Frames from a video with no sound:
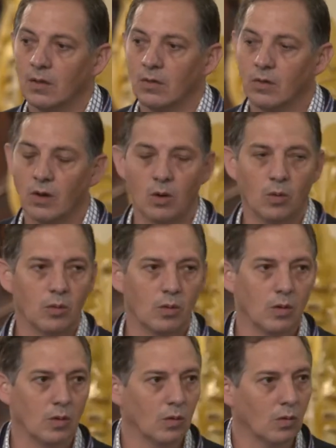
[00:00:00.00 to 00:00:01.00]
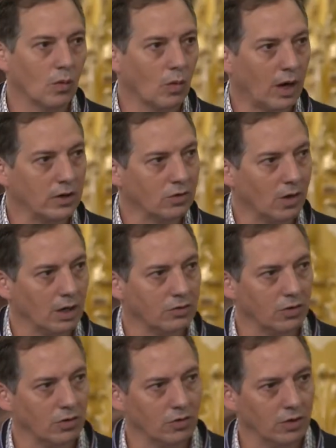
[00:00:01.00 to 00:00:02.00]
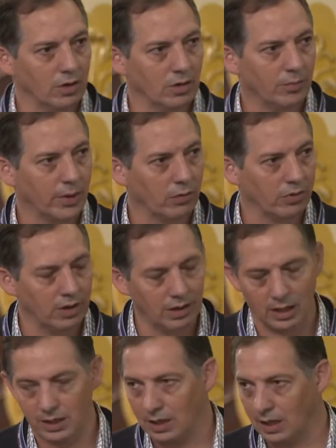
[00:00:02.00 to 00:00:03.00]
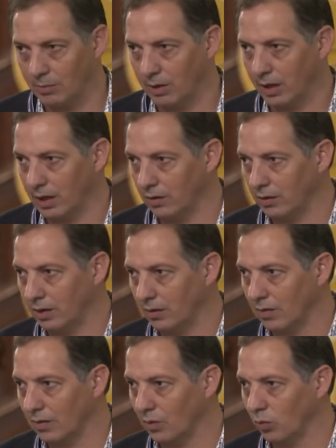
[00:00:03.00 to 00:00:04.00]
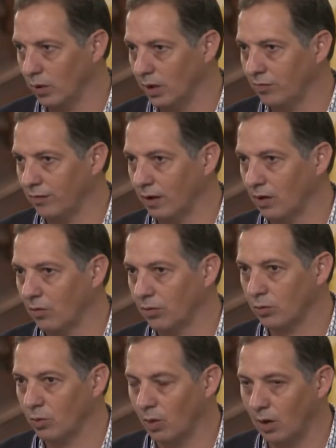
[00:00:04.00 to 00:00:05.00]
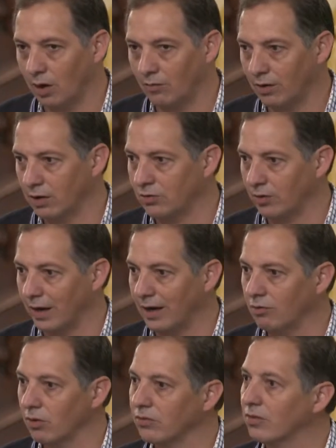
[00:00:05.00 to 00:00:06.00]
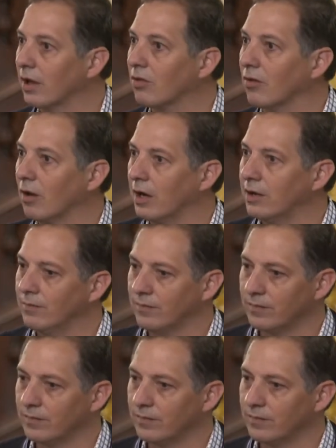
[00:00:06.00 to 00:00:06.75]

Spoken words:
So I talked earlier about the 9 commonalities that we found through all of our travels. Next slide.